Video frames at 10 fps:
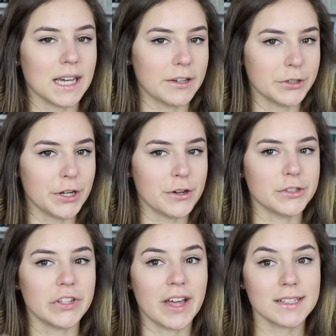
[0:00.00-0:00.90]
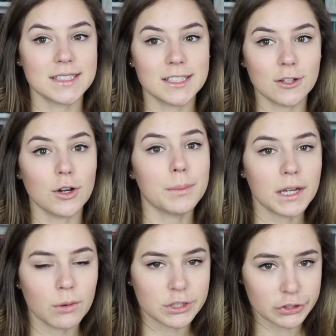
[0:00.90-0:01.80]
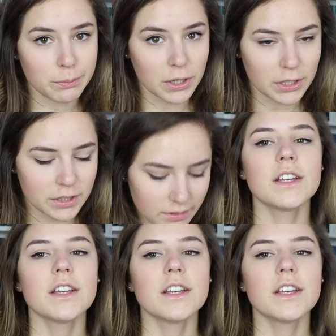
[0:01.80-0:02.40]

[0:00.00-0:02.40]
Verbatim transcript: I don't know. So that's still a big question mark.